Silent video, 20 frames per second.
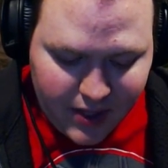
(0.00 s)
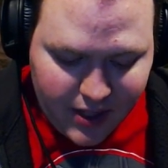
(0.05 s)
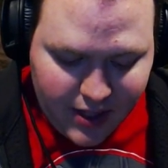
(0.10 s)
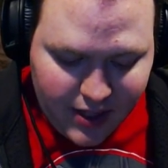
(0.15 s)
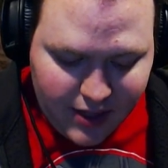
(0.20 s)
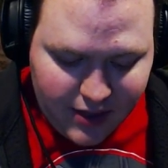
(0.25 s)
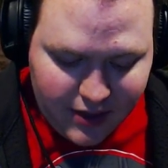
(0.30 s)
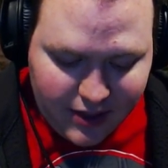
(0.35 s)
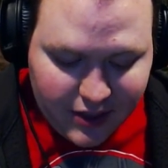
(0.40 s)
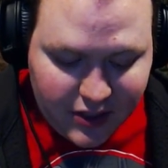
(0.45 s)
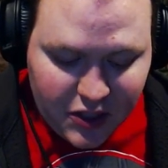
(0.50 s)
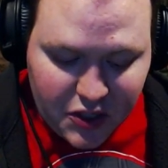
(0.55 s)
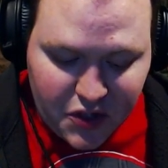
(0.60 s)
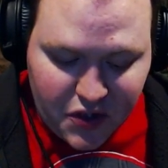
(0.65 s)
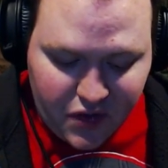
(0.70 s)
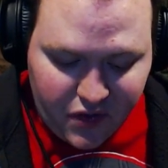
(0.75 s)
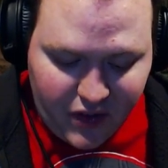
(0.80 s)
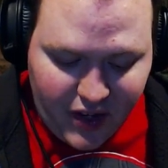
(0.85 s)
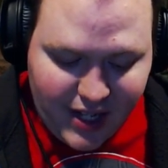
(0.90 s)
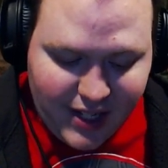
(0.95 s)
This is
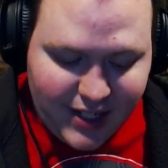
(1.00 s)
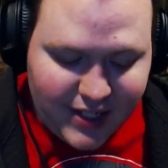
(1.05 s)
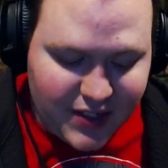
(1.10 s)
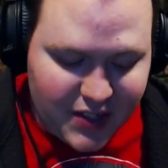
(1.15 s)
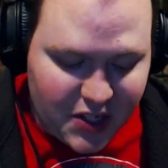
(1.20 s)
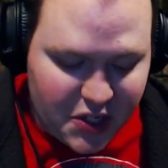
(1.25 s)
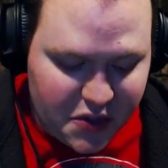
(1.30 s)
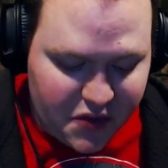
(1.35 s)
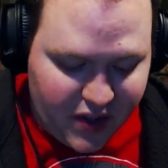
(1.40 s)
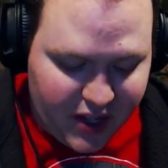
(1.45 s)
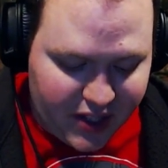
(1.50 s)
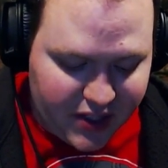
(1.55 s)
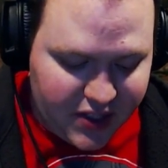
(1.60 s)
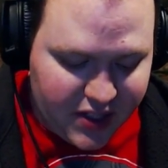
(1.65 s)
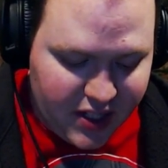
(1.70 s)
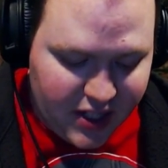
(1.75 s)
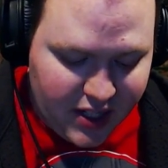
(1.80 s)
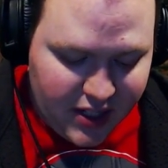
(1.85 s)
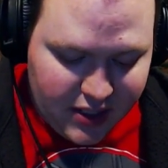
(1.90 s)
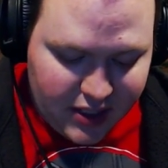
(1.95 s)
fun, says Fox.
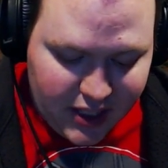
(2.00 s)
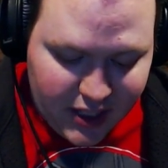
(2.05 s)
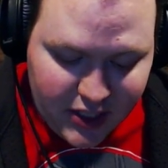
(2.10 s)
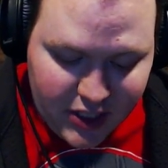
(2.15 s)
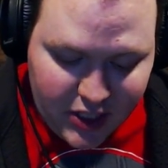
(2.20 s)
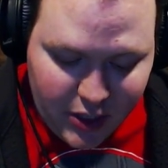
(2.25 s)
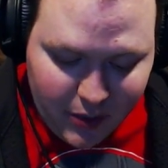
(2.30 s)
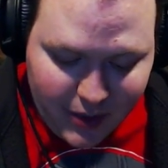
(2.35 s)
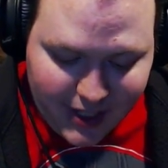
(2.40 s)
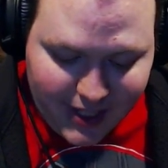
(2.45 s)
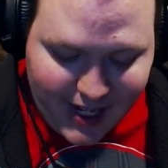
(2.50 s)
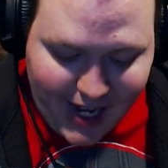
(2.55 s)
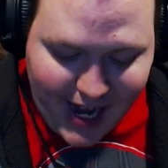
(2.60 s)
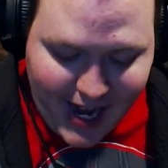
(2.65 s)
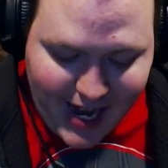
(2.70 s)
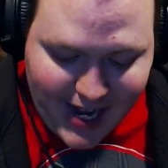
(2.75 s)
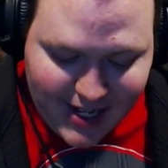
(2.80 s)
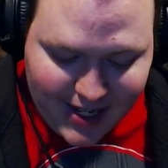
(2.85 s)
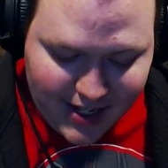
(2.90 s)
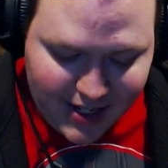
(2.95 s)
Let's do it
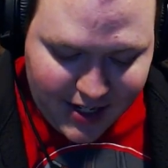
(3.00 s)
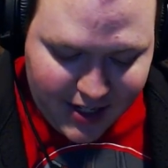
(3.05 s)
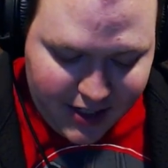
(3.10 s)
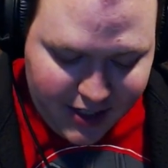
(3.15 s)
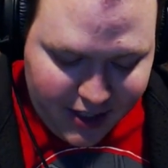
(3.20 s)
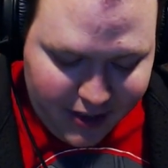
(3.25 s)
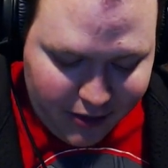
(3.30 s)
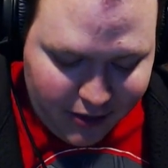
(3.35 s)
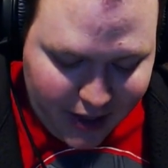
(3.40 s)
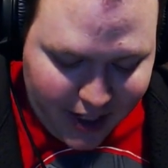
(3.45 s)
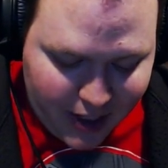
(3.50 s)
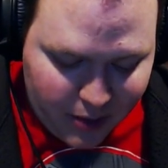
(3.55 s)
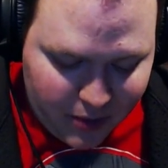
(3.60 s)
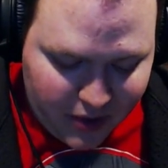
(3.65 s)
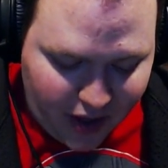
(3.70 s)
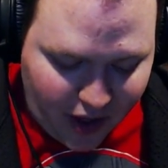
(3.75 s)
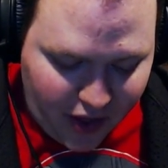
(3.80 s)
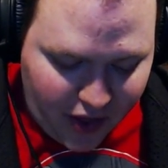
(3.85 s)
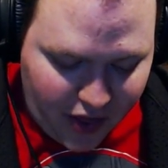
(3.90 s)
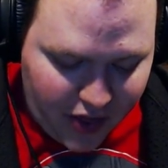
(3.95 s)
again! You land with
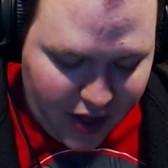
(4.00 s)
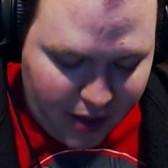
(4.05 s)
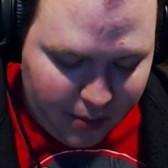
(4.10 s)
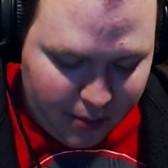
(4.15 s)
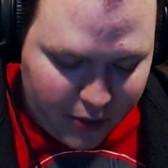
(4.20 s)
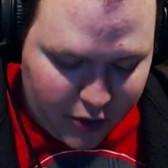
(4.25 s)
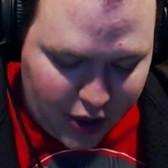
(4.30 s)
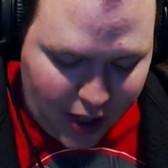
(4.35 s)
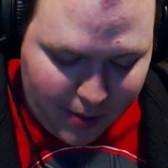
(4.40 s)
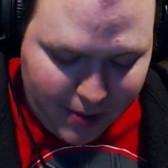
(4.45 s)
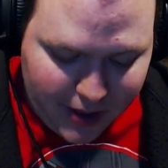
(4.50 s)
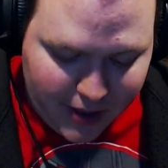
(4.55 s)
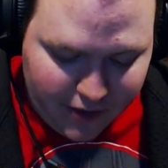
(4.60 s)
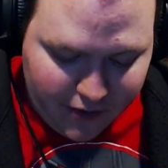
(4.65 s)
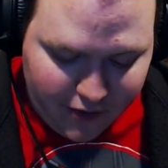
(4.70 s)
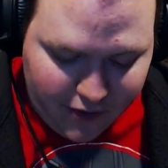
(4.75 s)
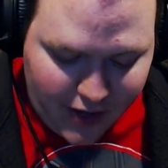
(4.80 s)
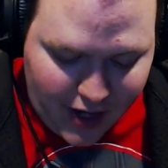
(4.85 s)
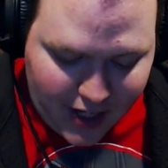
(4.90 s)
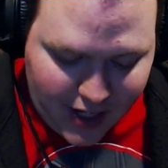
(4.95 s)
a thump, dropping
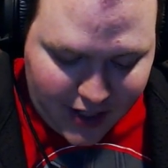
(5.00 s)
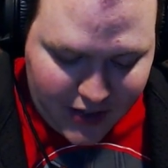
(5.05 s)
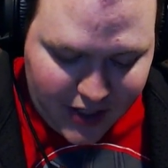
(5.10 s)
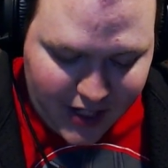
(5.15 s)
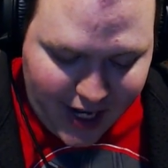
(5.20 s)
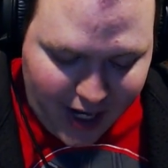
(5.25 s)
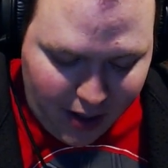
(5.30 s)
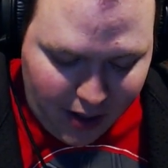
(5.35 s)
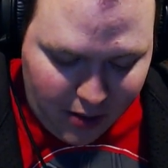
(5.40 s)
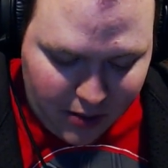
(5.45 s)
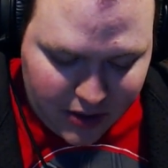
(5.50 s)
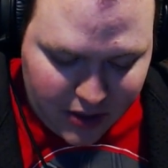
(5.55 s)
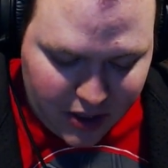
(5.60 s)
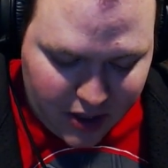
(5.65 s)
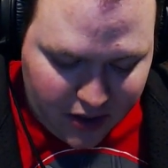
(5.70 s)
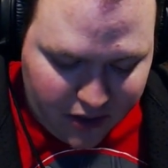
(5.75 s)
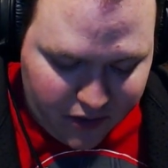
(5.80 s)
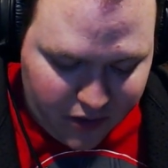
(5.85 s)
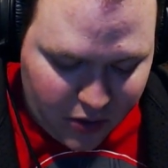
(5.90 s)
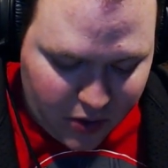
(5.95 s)
Fox and Owl onto the
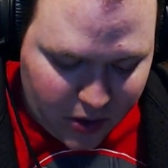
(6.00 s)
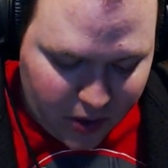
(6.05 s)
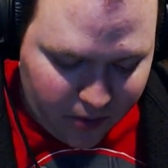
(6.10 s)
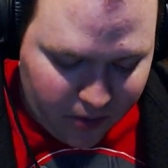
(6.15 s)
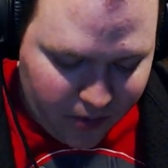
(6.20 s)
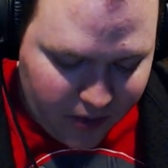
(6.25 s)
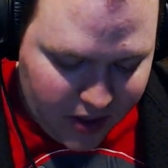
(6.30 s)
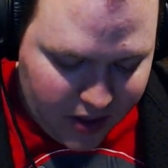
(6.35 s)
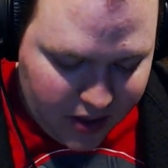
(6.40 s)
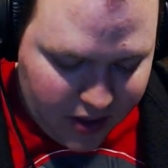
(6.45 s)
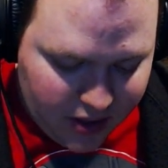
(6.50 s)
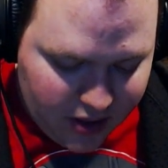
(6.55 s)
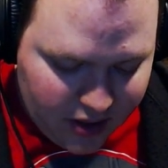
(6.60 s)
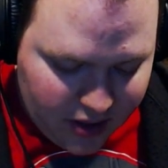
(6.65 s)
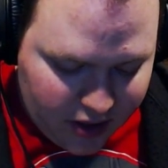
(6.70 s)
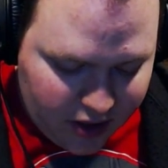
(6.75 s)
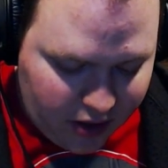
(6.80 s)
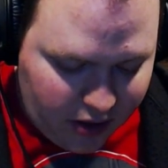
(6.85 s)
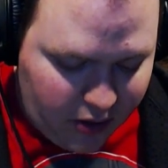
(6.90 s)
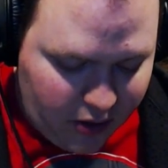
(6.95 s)
floor.
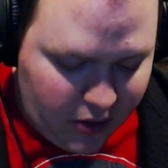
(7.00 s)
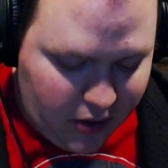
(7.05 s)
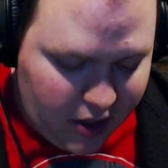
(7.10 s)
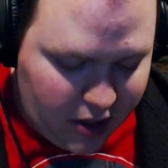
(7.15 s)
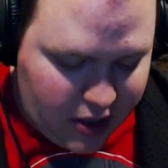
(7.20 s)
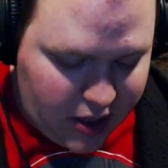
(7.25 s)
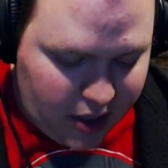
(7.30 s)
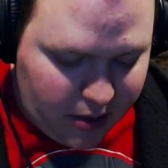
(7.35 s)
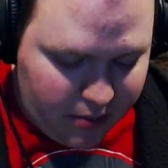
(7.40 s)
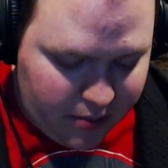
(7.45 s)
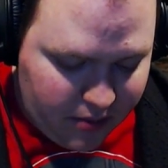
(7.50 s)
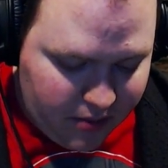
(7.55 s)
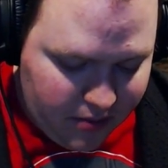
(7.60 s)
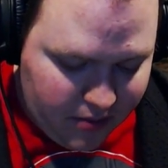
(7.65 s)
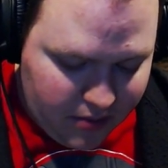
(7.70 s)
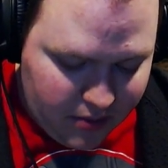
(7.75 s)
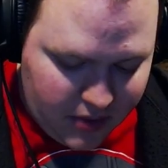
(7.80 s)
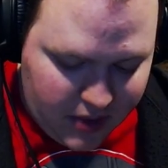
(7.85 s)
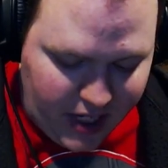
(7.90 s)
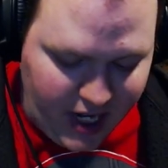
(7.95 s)
You look up,
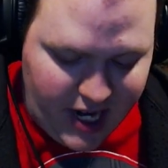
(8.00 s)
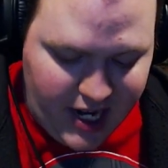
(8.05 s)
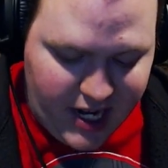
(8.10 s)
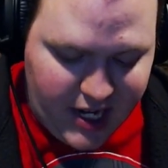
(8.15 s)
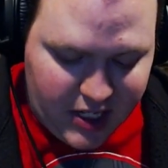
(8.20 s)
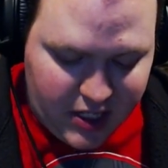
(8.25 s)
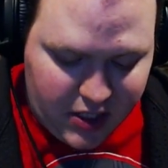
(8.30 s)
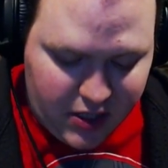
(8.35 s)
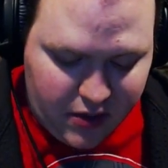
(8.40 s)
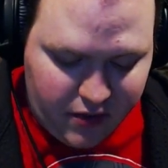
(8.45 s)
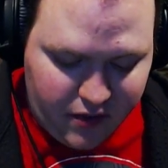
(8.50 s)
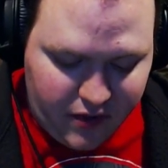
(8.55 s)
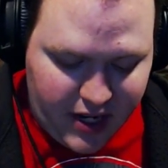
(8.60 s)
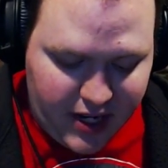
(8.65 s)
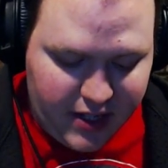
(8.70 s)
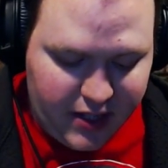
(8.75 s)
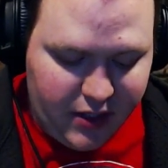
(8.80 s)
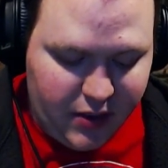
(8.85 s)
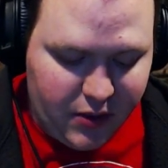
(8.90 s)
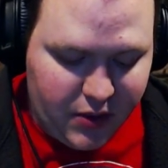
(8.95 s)
dazed, to
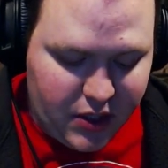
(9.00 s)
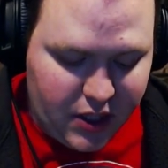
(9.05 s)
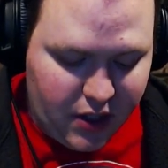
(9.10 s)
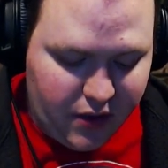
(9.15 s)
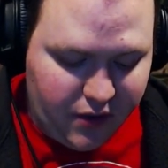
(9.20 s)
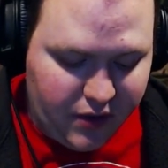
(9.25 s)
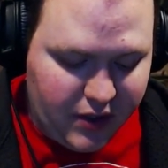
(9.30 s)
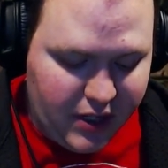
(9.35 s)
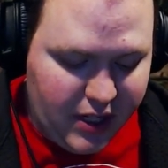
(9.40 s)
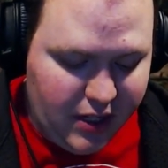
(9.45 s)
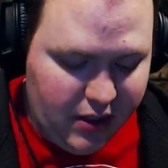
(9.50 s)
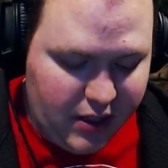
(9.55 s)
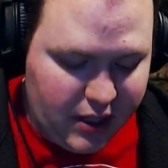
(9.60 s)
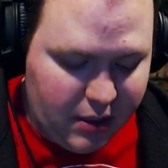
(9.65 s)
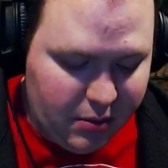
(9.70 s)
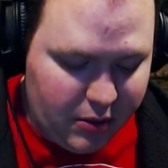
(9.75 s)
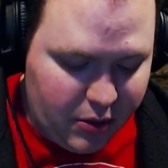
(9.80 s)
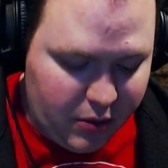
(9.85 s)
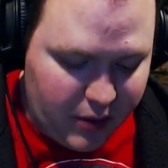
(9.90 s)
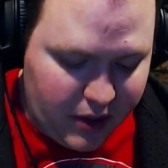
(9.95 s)
find yourself kneeling
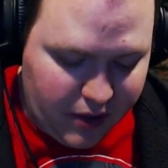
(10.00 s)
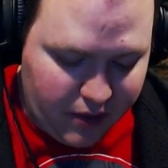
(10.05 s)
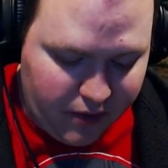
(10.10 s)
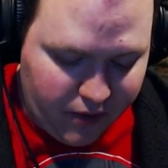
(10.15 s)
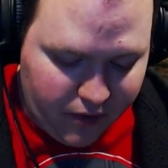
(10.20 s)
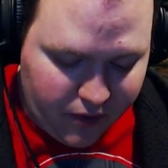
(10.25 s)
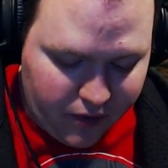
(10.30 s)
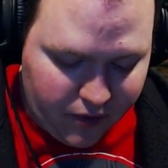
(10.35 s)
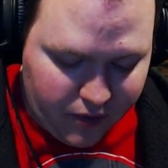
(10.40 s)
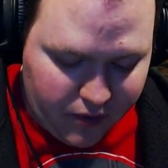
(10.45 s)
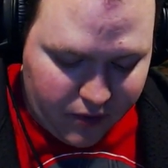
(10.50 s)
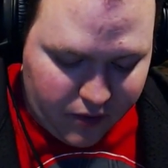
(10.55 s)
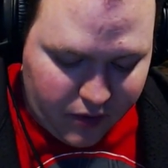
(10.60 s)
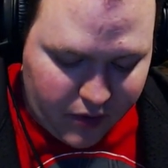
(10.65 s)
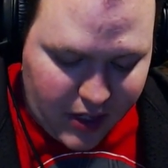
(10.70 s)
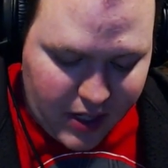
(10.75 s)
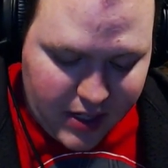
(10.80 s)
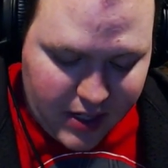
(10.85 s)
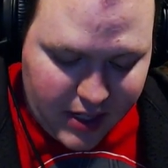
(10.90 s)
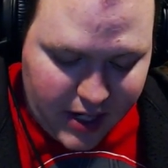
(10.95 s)
between
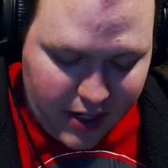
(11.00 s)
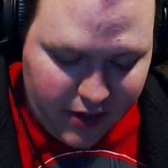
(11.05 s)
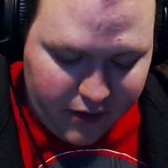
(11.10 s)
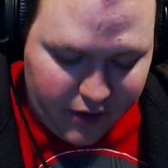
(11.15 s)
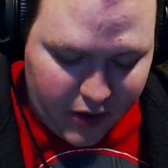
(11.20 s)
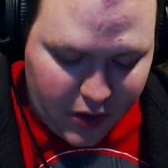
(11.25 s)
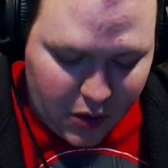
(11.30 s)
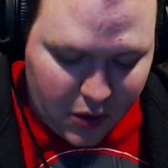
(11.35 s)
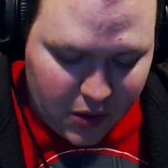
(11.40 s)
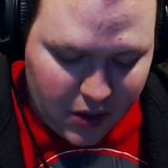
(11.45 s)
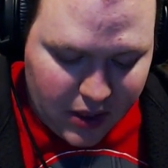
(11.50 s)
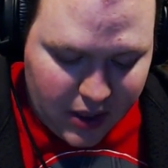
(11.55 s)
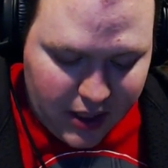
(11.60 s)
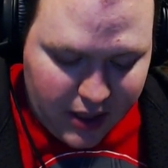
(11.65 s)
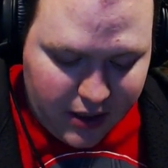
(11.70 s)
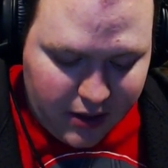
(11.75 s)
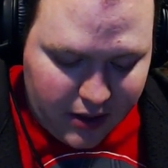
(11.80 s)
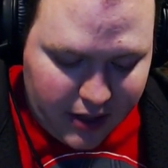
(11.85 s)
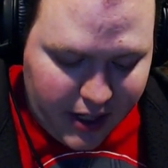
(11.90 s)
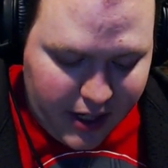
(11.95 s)
friend and foe.
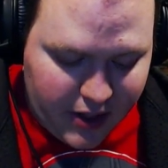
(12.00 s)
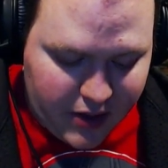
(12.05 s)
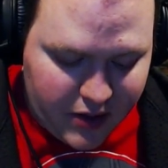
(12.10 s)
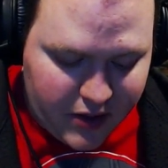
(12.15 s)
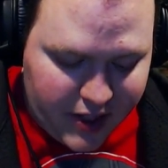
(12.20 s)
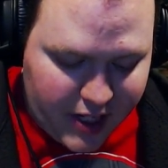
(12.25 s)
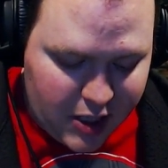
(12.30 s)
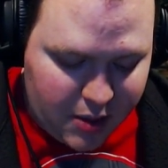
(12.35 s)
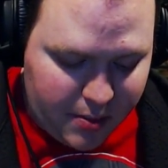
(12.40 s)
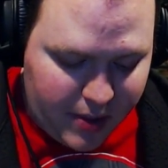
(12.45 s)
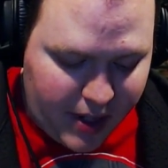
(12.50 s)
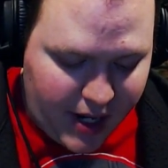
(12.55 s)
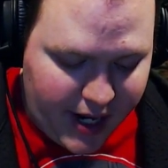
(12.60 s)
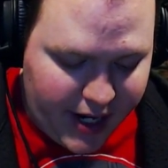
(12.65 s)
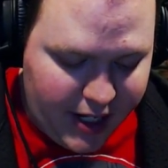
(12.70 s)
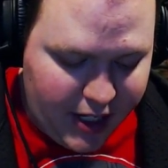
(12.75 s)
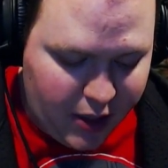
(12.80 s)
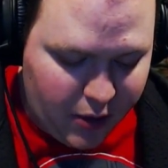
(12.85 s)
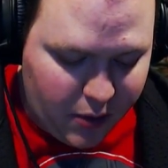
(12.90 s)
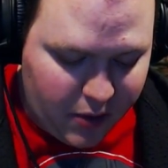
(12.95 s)
Lydia stands
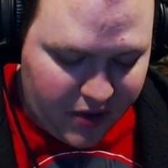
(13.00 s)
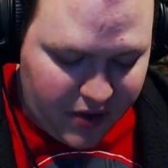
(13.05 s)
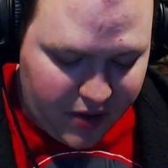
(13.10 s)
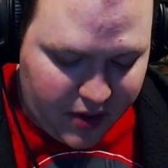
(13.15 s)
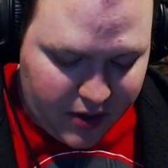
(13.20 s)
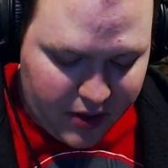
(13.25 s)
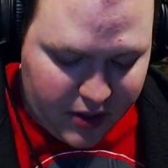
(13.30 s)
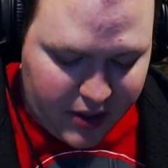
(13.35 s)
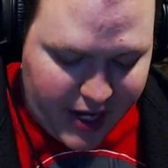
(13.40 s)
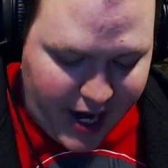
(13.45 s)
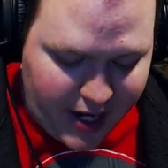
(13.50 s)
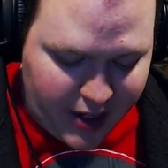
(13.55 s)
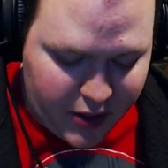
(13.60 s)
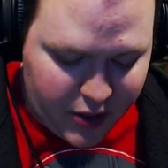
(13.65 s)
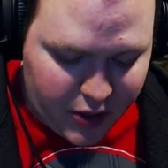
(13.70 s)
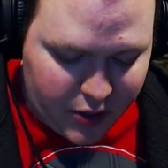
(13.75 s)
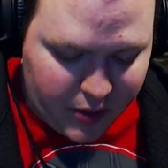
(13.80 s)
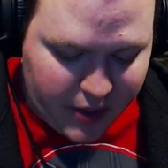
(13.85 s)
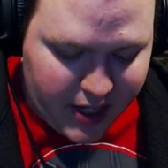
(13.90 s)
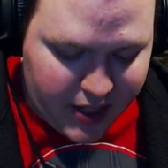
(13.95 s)
behind you with her daggers
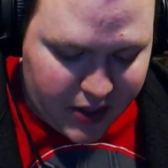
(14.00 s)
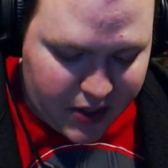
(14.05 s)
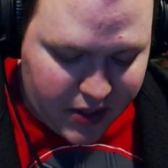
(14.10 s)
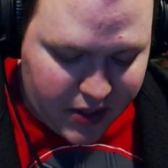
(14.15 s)
raised.